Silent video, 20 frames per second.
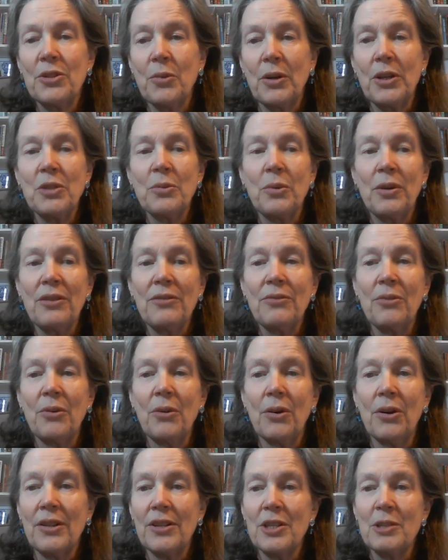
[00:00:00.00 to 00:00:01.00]

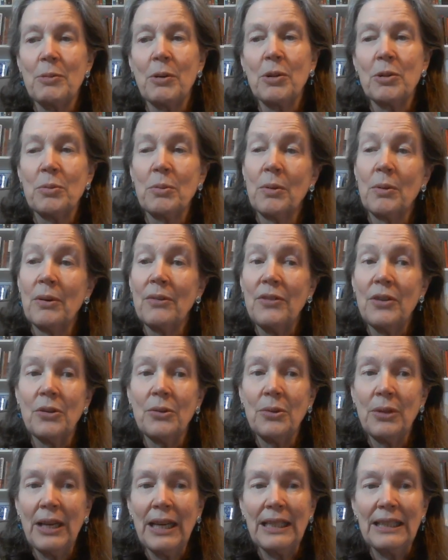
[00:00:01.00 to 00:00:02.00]
2024 in the Spokesman
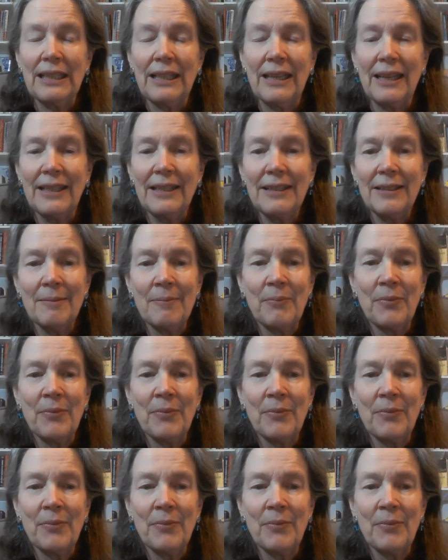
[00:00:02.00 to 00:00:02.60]
Review, headlined,